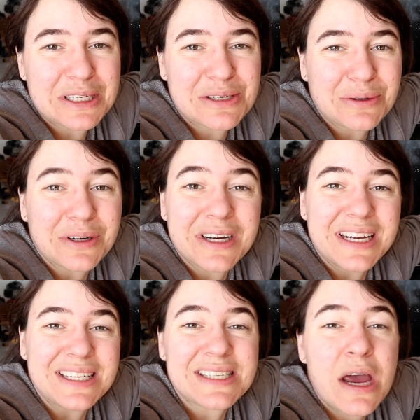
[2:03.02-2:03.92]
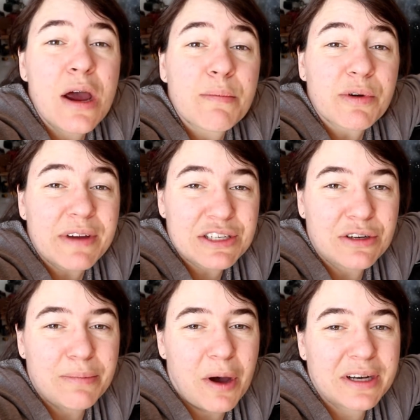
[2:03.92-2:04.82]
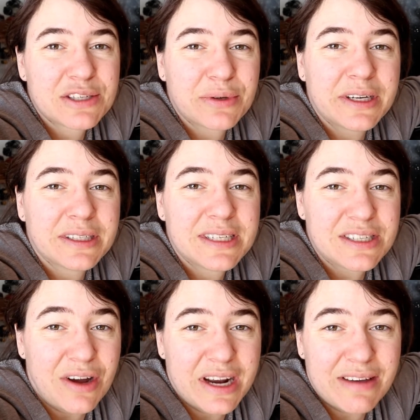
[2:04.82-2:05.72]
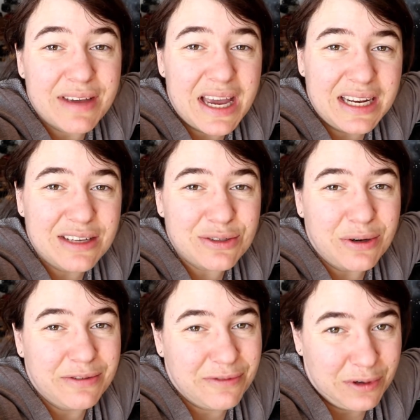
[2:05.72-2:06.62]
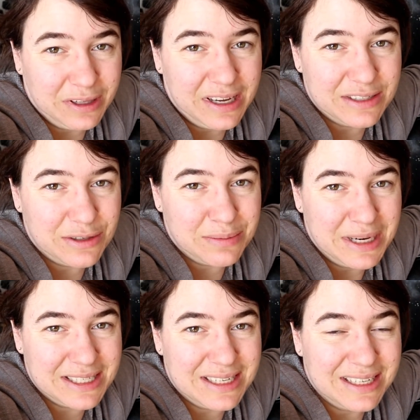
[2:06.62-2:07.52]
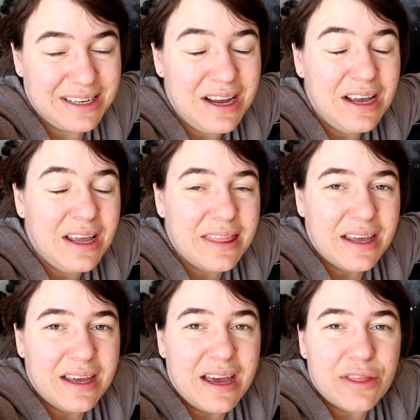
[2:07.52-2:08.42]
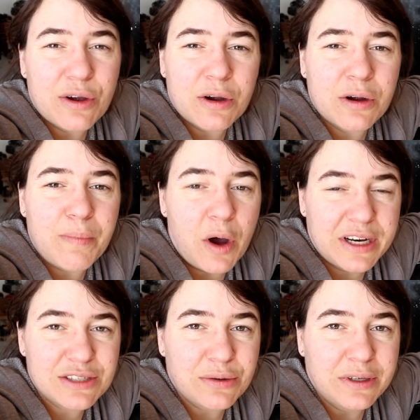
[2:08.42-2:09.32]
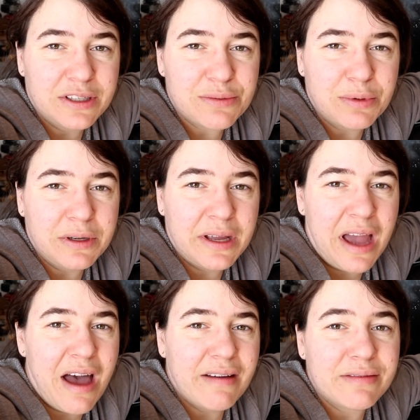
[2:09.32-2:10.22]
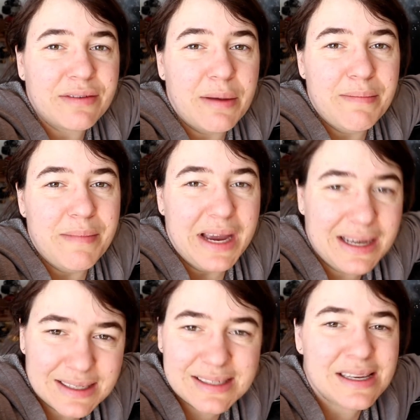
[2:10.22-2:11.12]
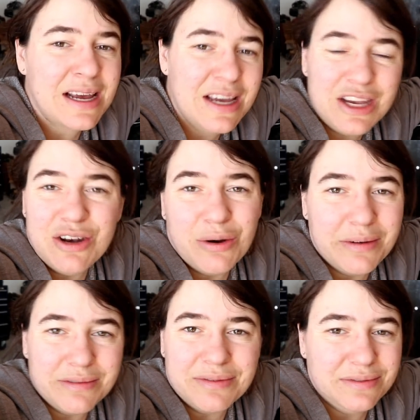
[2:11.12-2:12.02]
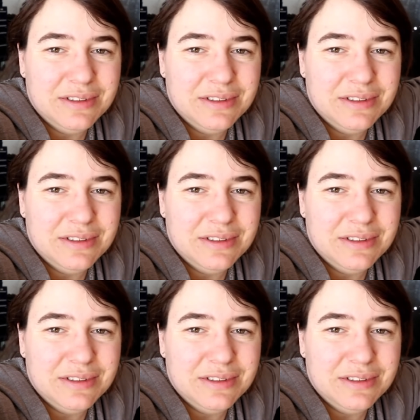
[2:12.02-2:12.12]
store is professional potting soil does not have any sort of fertilizers mixed in. The other potting soils will have a mix, you know, of